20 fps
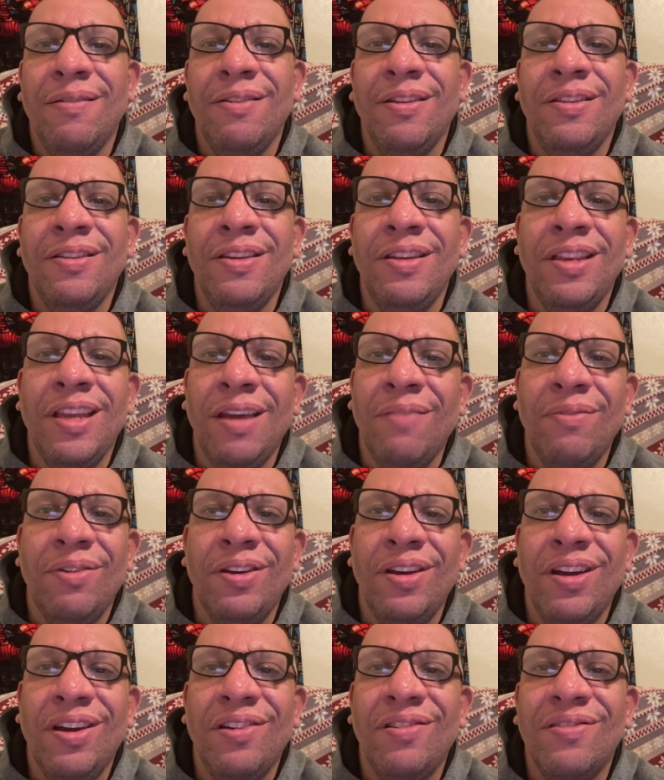You never
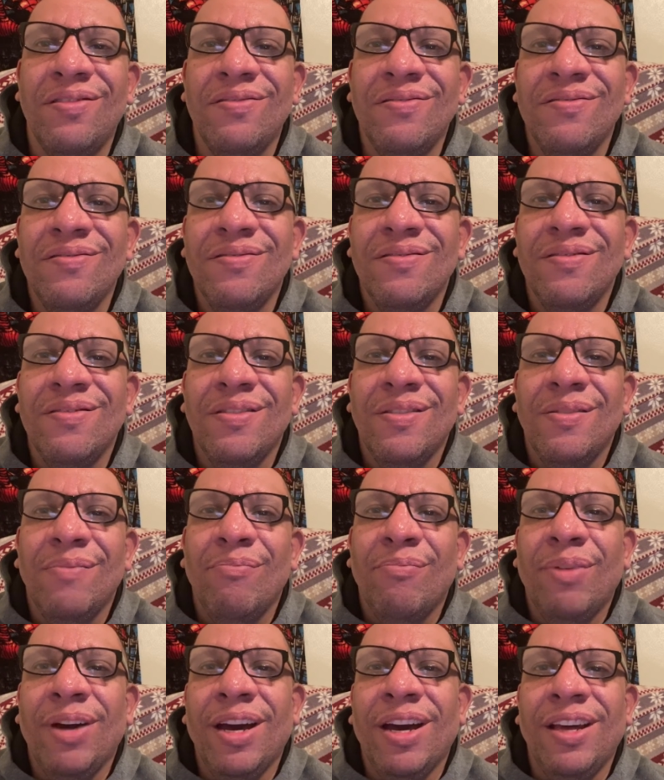know.
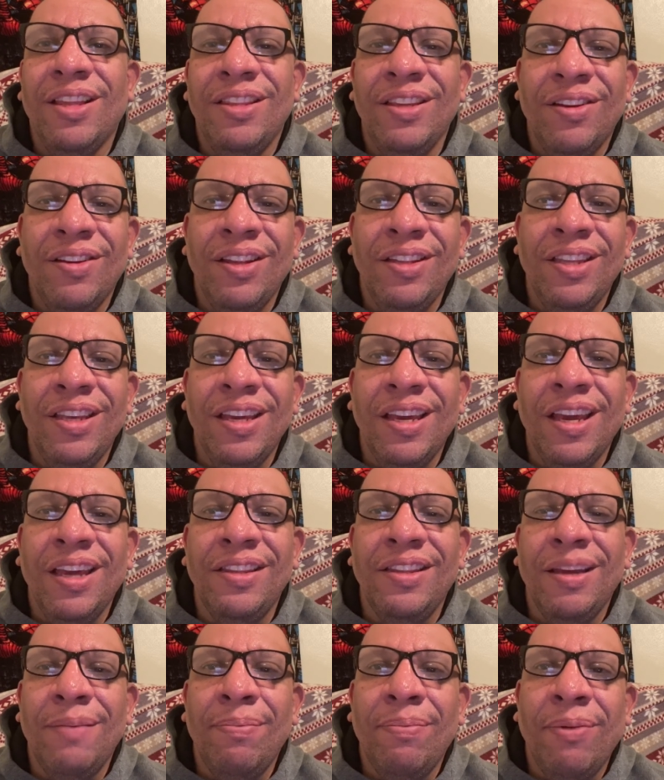But the only thing
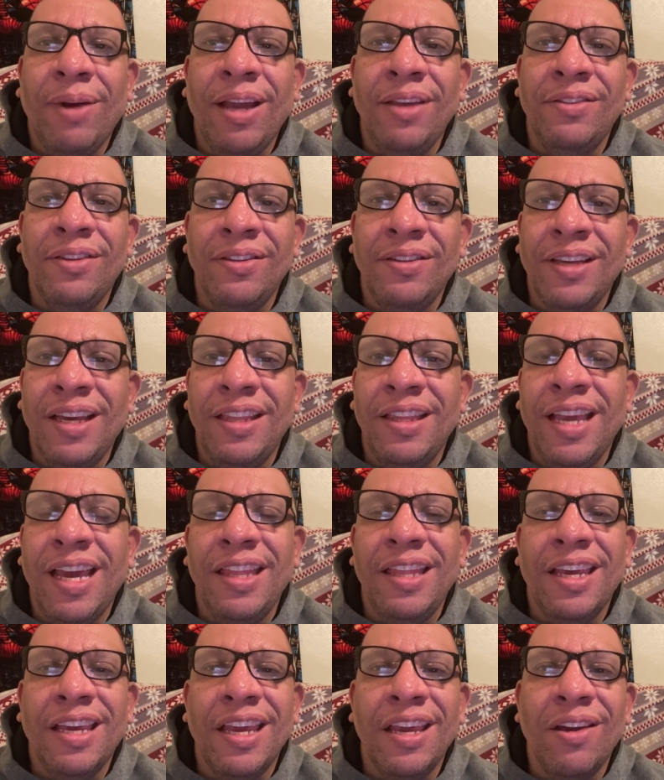is the prices on that,
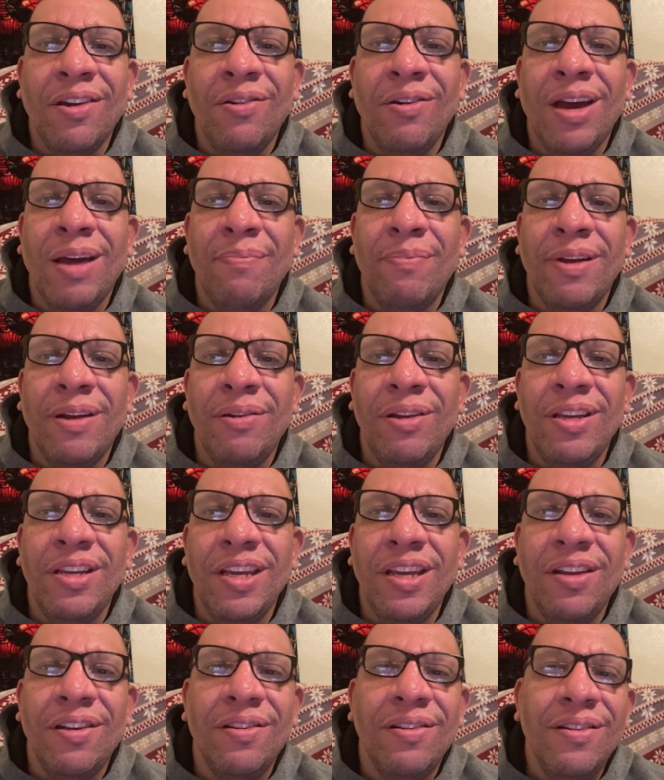they can go up every
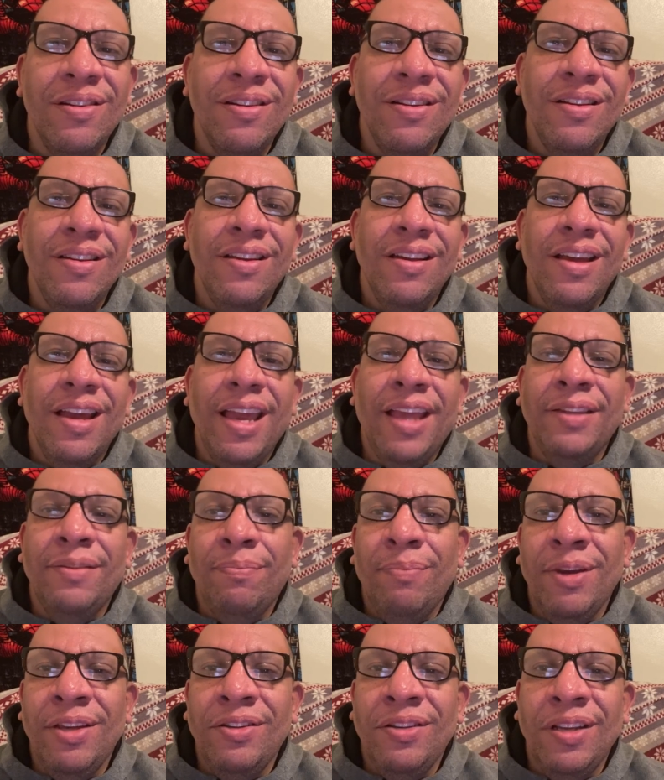year.
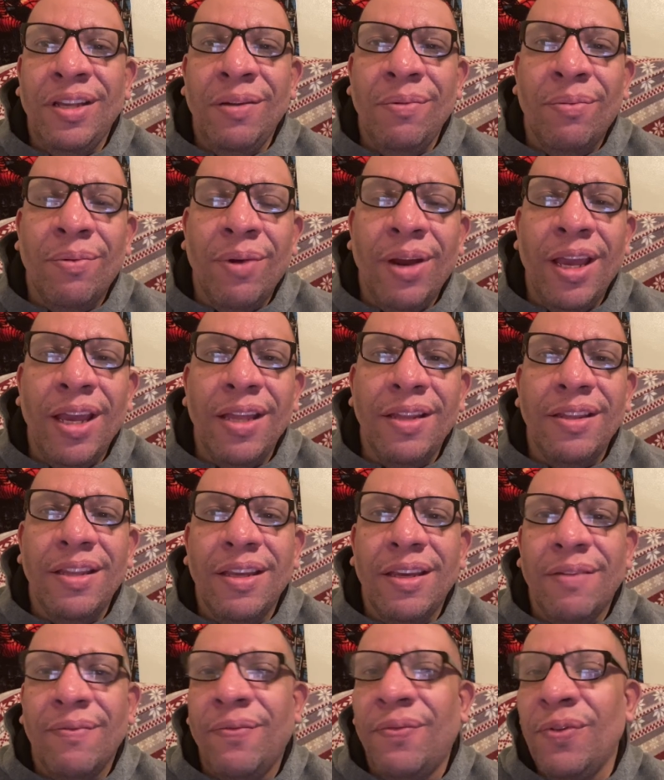Especially
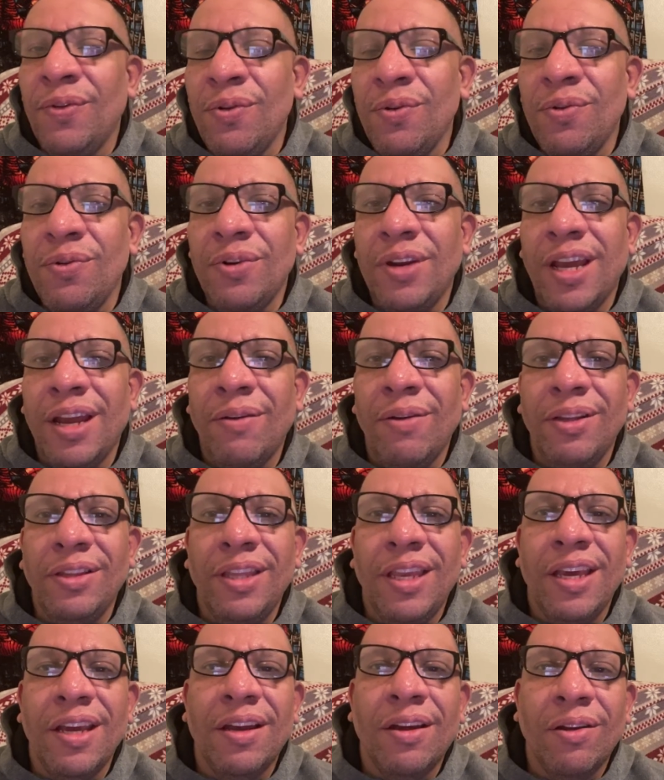rent, food,
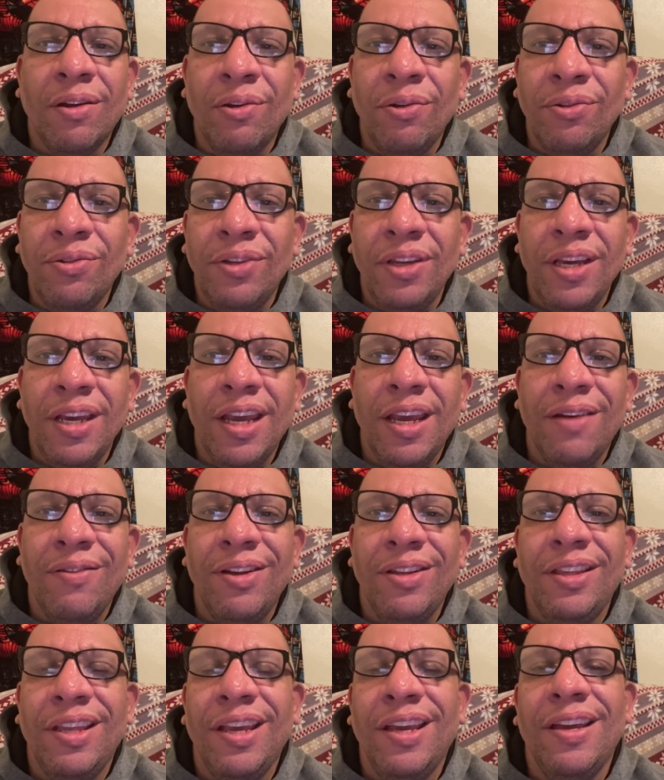everything, clothing,
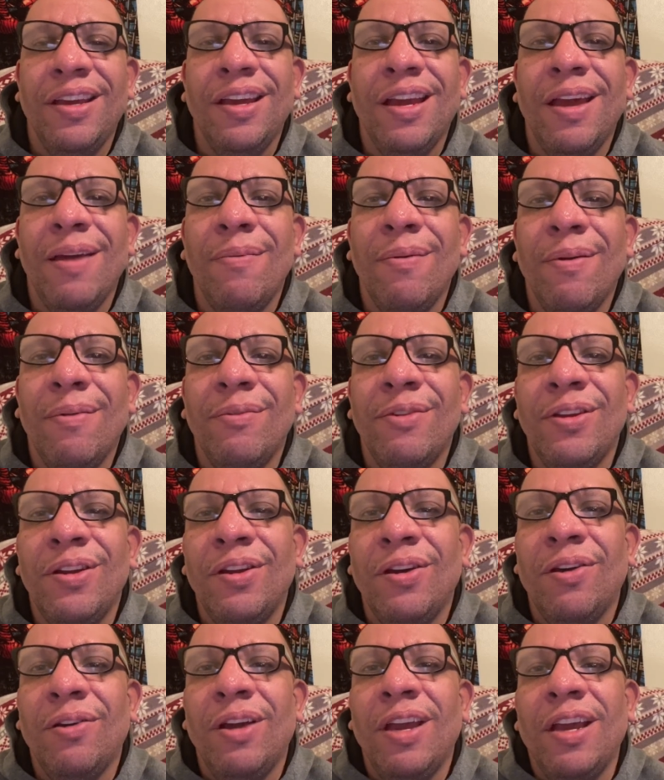everything,
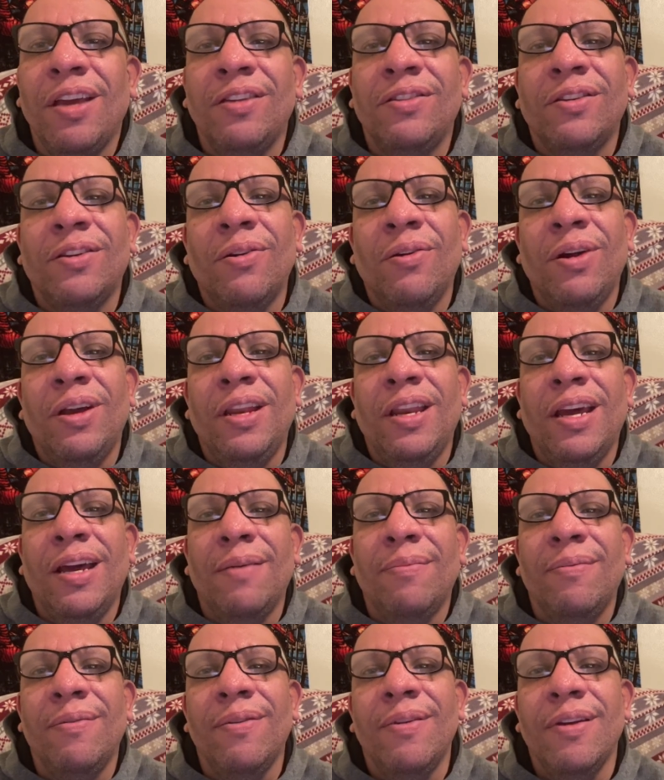it's going
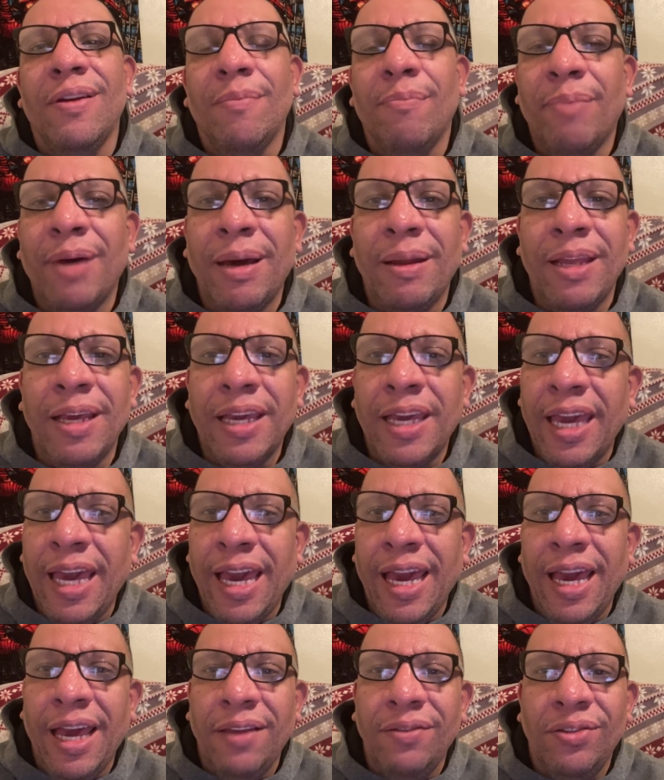up. Probably
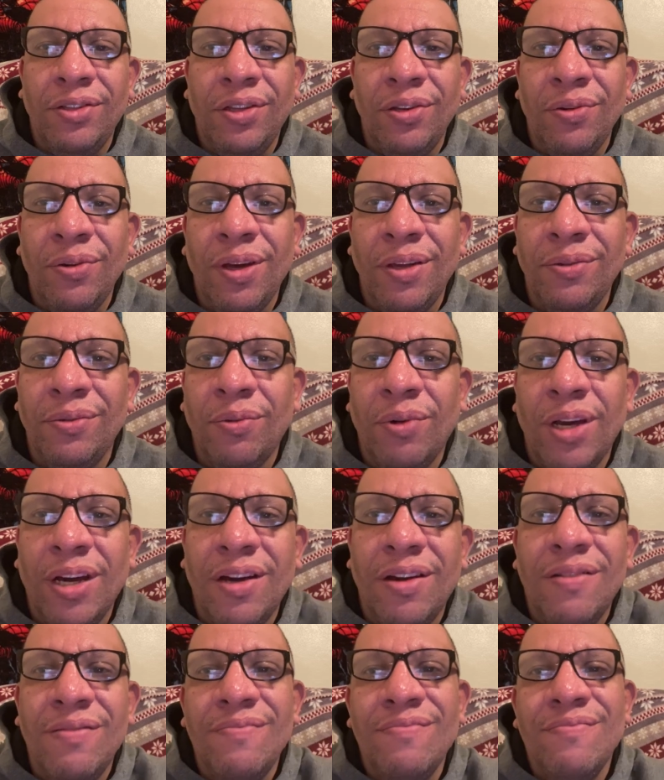gas too as well.